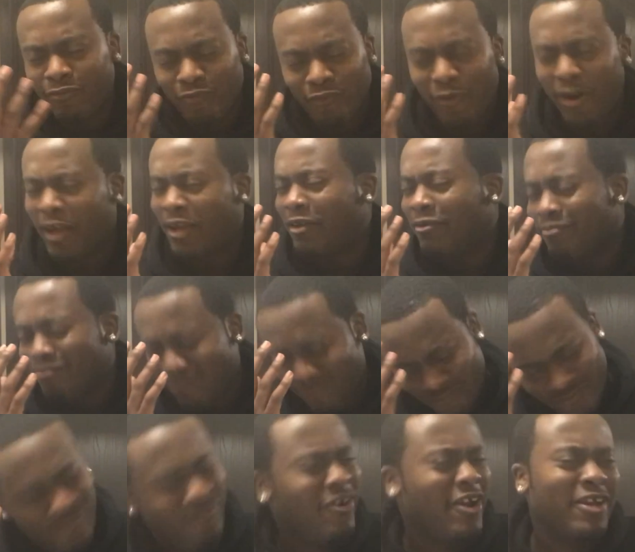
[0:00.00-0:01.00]
Rick.
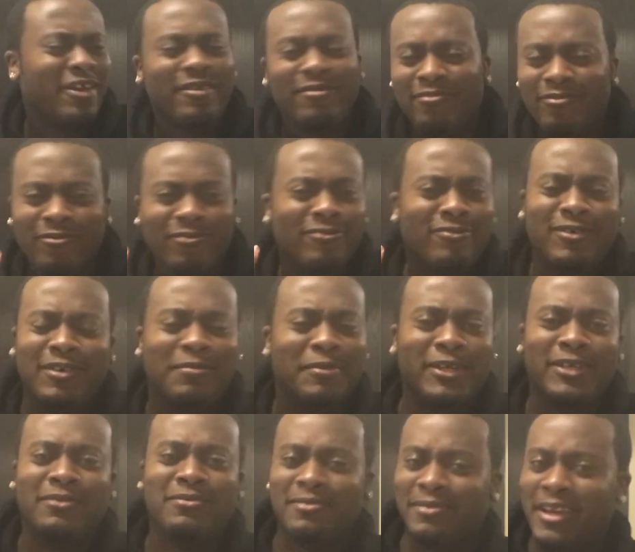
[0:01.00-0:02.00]
What am
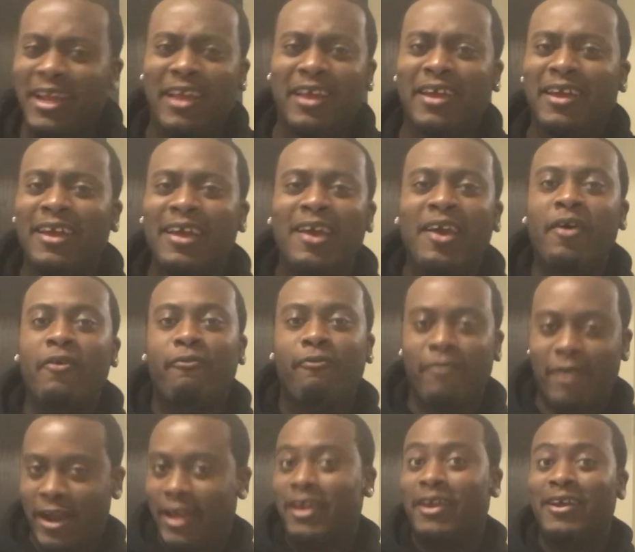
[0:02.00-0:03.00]
I calling Nick?
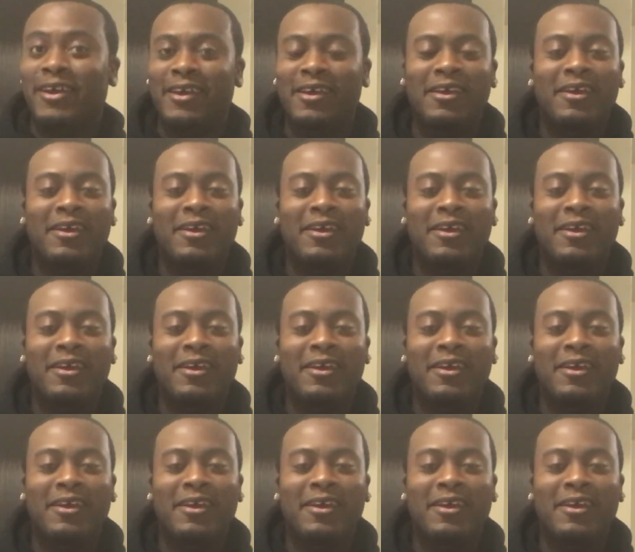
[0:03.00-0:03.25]
Rick.